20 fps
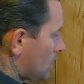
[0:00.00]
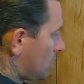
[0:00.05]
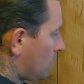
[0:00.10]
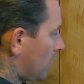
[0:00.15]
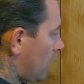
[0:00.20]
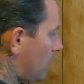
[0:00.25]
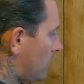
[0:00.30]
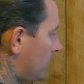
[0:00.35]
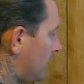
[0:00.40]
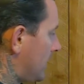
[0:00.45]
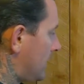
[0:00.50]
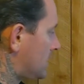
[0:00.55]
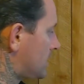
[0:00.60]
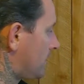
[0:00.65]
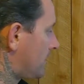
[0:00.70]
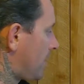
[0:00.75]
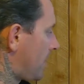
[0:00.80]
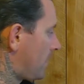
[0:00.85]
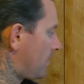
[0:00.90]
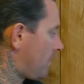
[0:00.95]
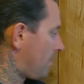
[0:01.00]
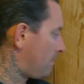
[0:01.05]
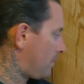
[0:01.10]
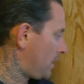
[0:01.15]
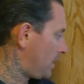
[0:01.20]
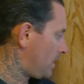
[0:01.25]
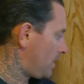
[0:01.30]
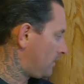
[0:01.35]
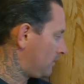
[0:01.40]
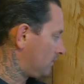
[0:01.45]
So we'll go to an excavator
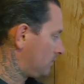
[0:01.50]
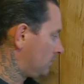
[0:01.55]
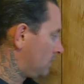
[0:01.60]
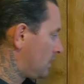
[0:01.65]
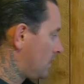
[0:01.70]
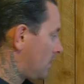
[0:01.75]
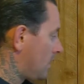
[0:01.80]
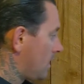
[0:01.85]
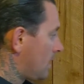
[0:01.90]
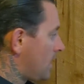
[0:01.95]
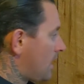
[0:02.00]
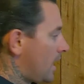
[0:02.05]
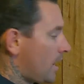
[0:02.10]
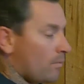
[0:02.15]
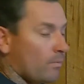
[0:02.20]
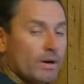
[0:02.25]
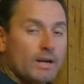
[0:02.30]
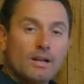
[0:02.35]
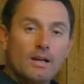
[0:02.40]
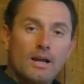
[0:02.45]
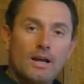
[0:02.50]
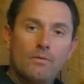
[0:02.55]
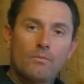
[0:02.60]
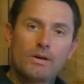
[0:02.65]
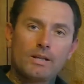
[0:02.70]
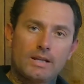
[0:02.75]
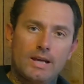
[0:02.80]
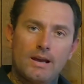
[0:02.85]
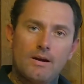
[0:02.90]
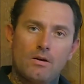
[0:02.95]
up here, and
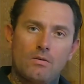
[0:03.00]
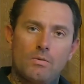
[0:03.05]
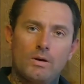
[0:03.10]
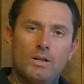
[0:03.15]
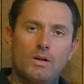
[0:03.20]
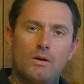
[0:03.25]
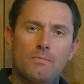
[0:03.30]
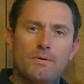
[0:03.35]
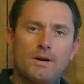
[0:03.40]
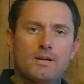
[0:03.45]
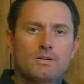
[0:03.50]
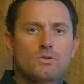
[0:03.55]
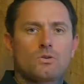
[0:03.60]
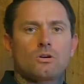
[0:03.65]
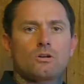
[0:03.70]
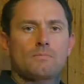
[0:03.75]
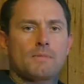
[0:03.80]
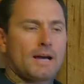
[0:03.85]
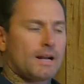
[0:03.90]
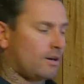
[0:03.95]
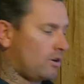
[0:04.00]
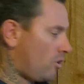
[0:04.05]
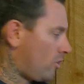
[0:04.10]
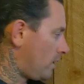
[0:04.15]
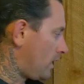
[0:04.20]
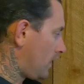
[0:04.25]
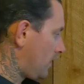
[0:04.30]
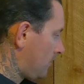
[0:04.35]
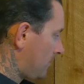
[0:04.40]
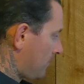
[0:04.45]
when the operator's talking about an
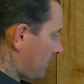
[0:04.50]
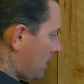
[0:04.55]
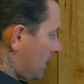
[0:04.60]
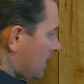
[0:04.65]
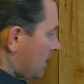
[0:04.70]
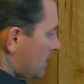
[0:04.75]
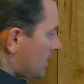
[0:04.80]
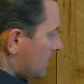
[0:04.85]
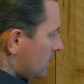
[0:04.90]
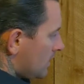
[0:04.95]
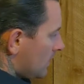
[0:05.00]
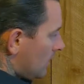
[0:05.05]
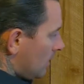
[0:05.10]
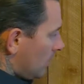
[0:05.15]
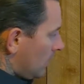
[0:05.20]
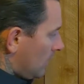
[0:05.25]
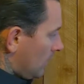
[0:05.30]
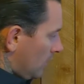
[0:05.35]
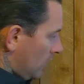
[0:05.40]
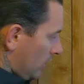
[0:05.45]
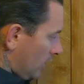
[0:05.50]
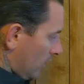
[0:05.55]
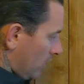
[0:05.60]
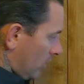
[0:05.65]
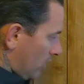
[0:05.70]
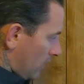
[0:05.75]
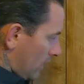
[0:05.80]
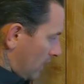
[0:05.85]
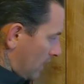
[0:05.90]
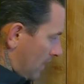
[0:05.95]
idler,
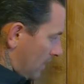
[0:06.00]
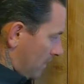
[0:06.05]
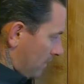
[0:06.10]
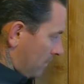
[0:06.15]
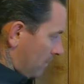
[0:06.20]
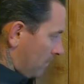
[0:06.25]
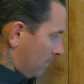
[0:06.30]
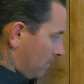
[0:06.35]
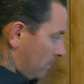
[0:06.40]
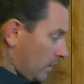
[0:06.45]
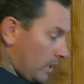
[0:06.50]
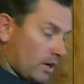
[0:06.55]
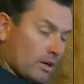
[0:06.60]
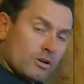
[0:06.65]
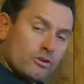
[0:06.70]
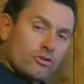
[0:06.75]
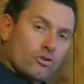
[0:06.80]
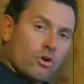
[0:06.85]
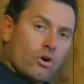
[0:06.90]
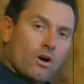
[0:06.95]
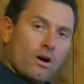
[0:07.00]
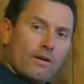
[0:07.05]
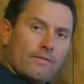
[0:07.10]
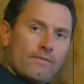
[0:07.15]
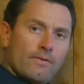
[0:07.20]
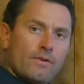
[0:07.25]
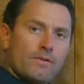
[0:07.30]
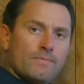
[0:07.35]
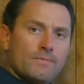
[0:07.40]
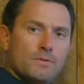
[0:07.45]
you got to
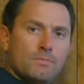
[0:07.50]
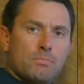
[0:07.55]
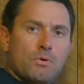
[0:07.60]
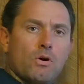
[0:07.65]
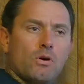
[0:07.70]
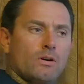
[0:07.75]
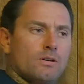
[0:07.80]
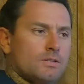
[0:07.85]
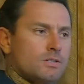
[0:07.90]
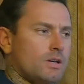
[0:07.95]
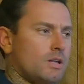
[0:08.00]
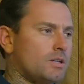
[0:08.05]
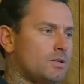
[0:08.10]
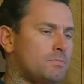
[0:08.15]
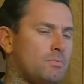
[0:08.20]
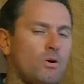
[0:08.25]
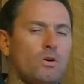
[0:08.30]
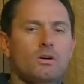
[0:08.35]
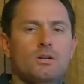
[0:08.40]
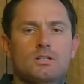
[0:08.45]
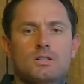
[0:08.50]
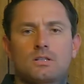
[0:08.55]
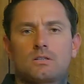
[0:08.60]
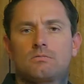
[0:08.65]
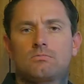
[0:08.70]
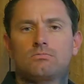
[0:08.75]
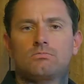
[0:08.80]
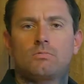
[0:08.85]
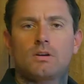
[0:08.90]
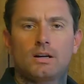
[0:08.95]
drive sprocket. So the
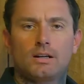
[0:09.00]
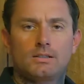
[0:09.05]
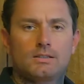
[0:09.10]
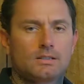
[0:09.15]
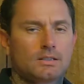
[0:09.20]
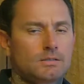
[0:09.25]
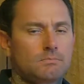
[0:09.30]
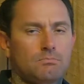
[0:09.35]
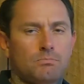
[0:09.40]
sprockets, it's